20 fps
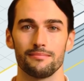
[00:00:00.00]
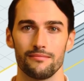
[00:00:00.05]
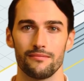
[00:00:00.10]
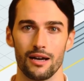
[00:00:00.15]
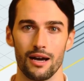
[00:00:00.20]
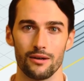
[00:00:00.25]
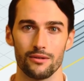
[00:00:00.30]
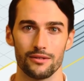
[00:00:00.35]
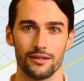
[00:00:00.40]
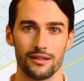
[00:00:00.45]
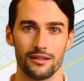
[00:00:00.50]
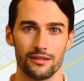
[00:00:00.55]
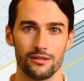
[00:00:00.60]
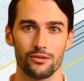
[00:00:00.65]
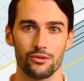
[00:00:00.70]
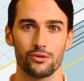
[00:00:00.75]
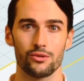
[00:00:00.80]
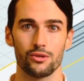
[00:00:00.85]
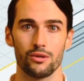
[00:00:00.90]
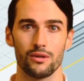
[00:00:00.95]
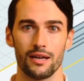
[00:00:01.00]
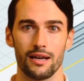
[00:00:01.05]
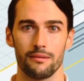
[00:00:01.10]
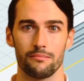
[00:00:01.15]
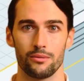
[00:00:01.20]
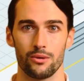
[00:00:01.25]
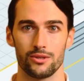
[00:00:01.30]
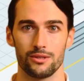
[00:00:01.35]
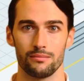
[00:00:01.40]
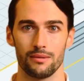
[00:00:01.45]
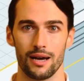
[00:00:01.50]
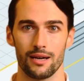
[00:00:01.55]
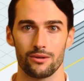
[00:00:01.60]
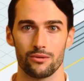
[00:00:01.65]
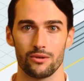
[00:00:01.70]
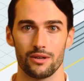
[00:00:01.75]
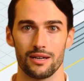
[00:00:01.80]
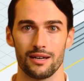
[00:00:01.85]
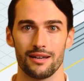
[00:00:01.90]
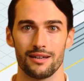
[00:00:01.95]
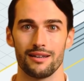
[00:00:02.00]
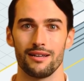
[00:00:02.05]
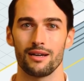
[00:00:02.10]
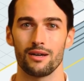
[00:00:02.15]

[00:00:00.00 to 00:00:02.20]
validating user inputs by creating